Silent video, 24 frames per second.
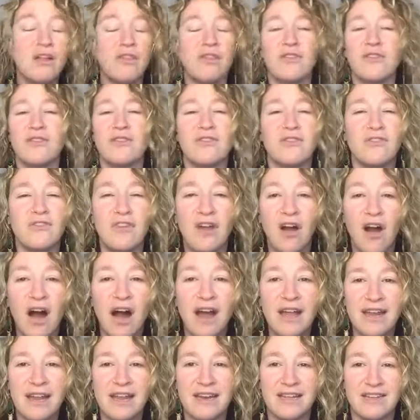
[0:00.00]
There's
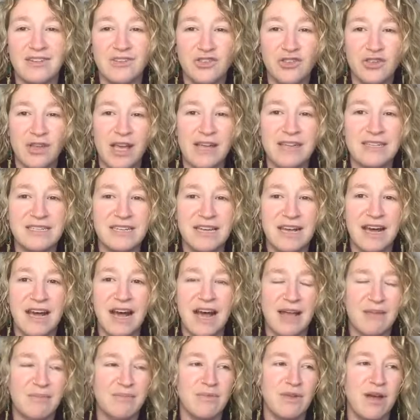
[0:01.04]
not an agenda.
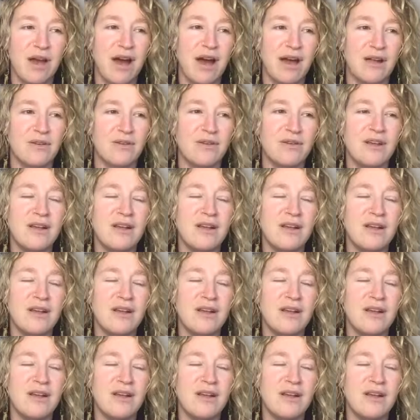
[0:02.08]
I'm not